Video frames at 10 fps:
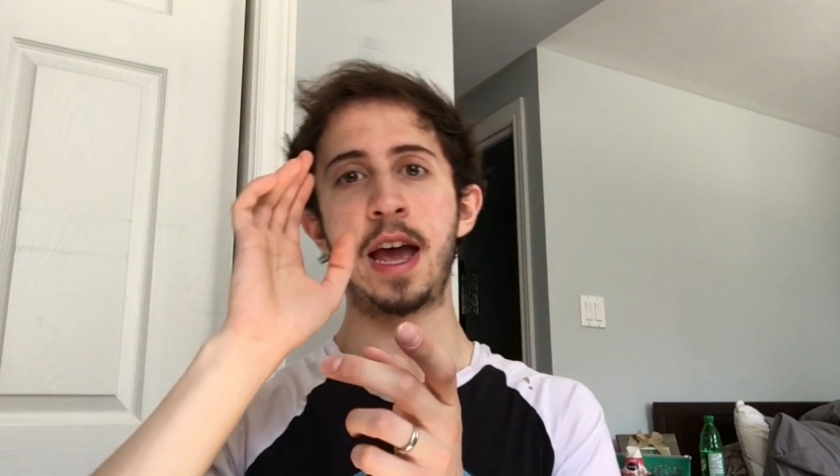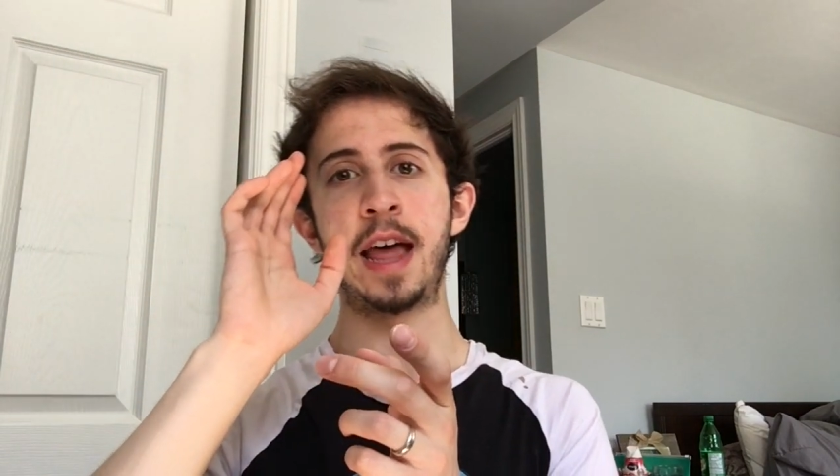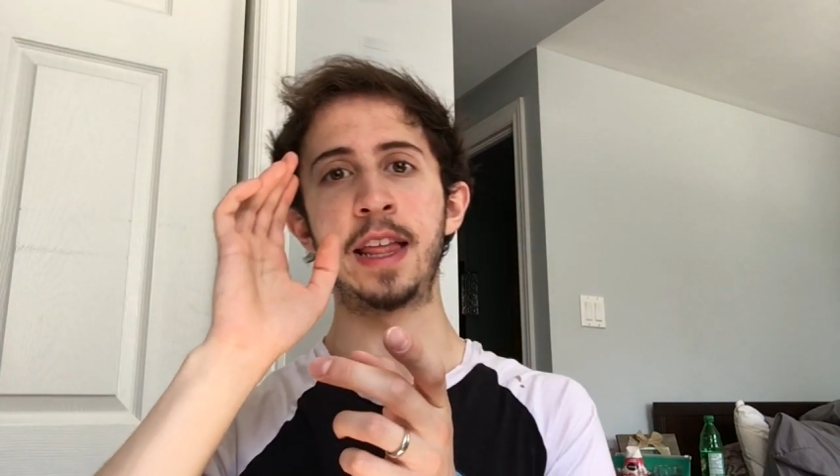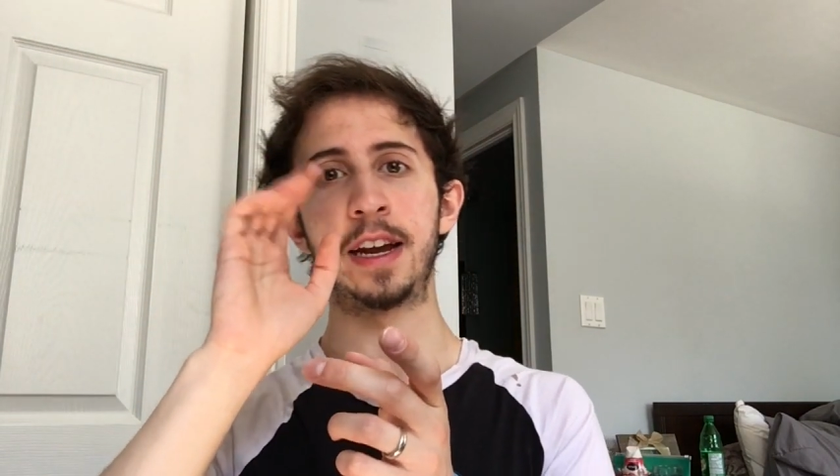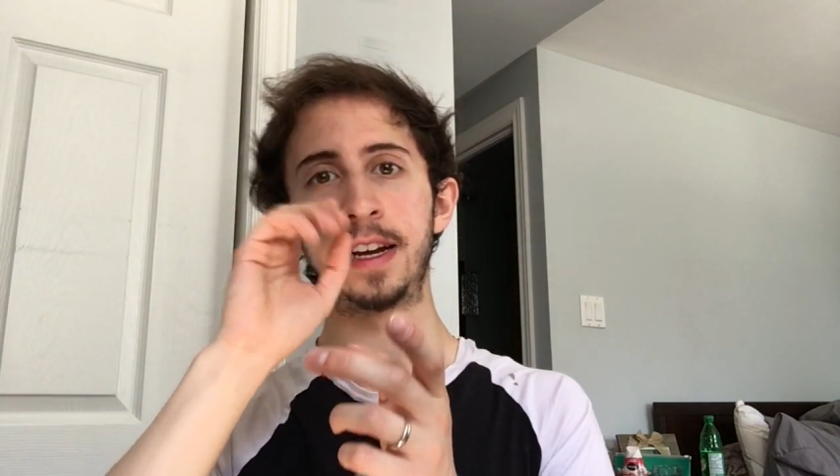
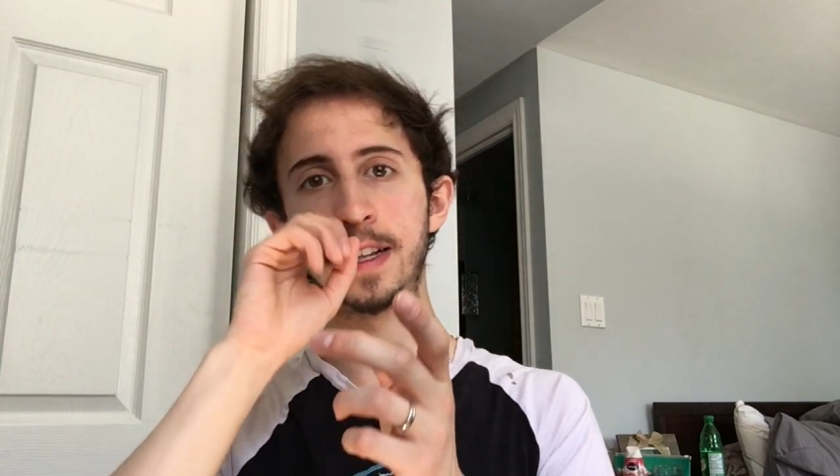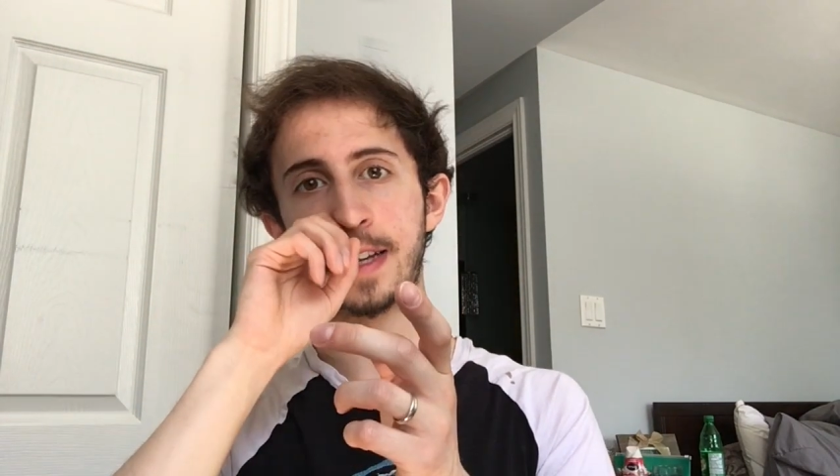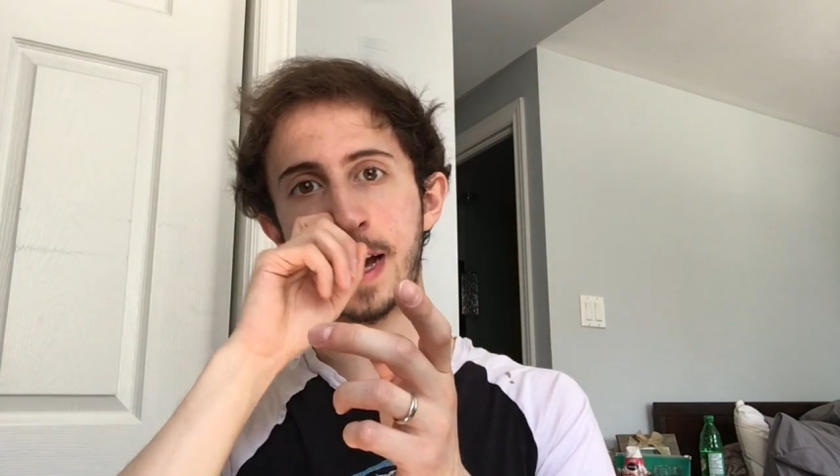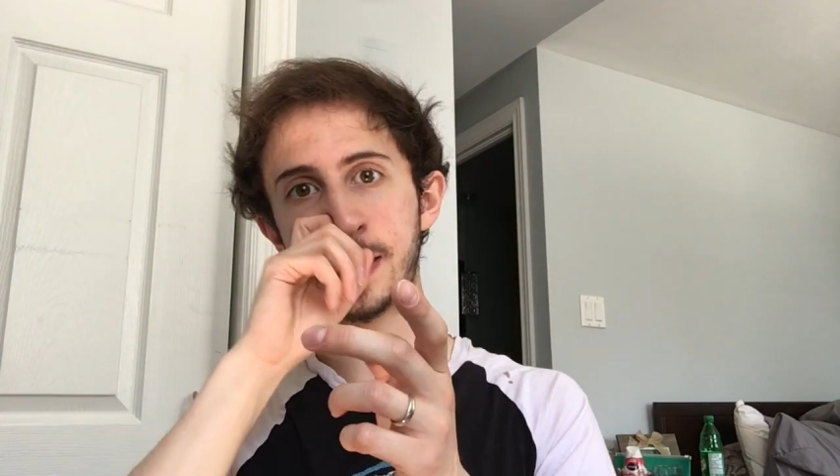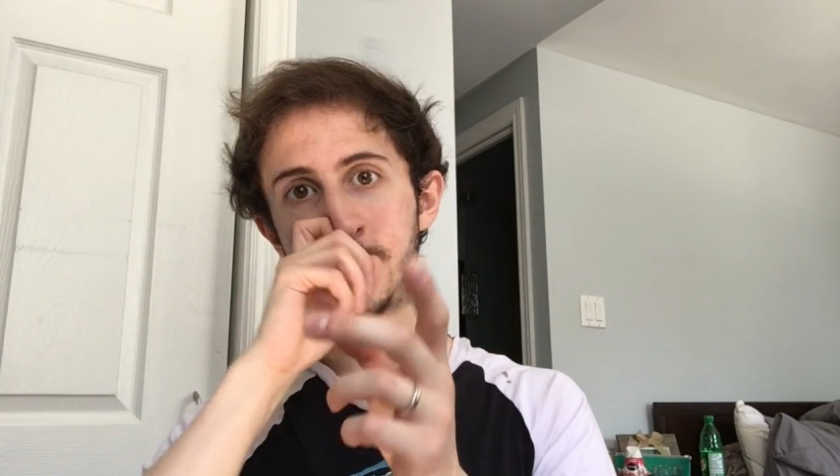and then I'm going to
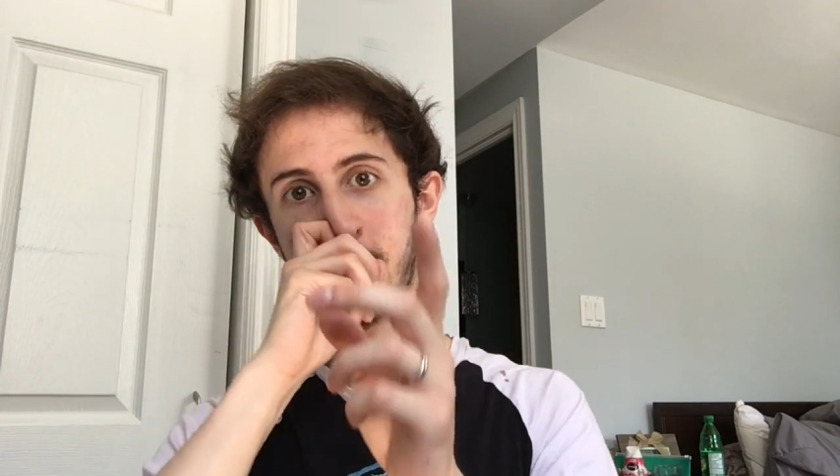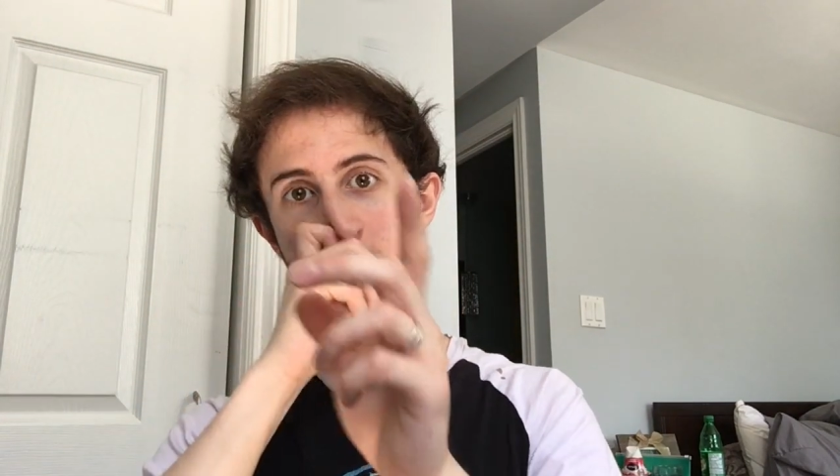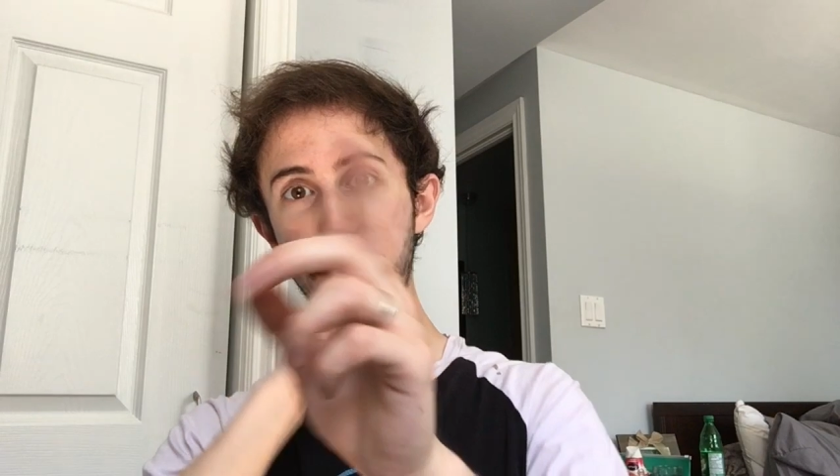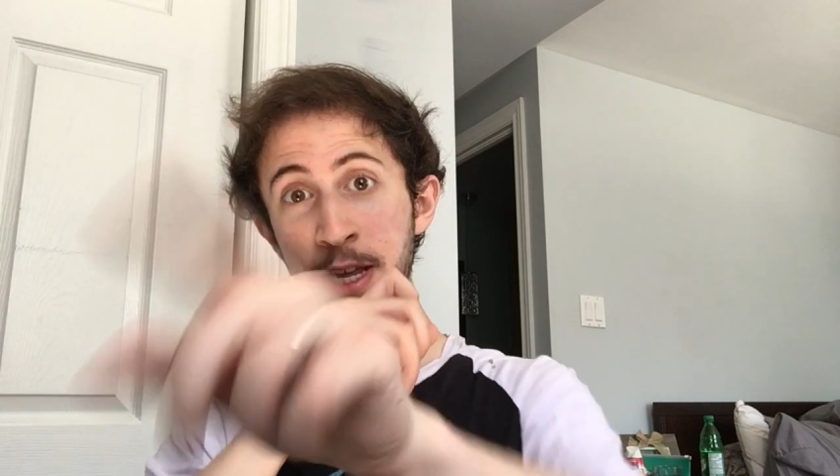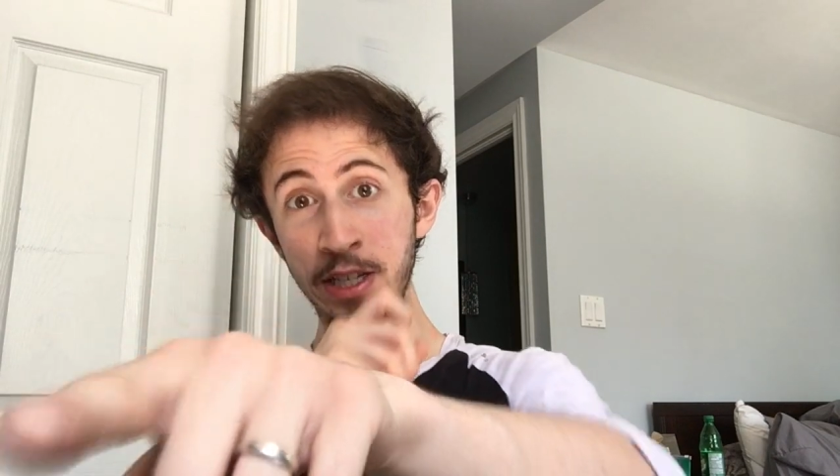attach
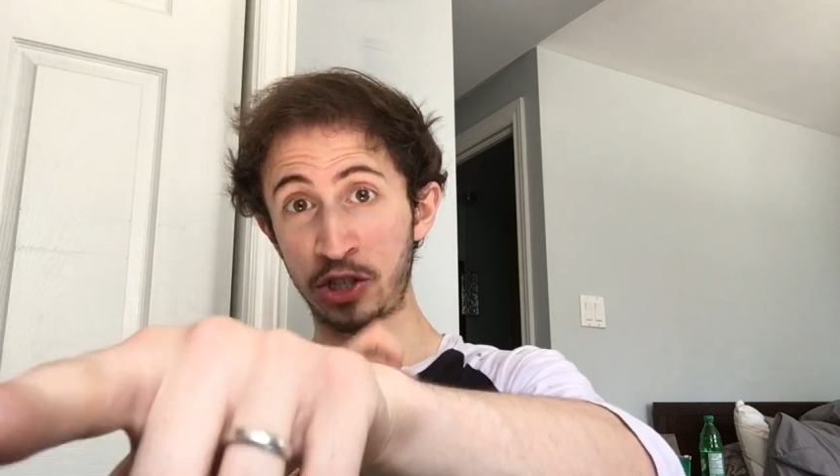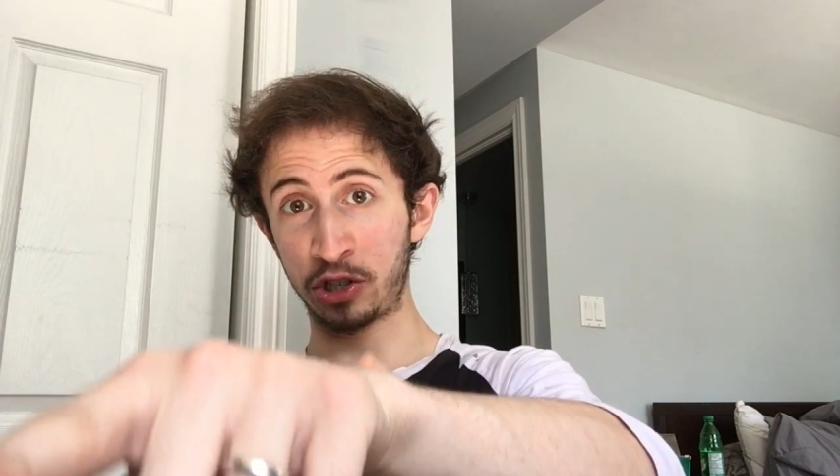this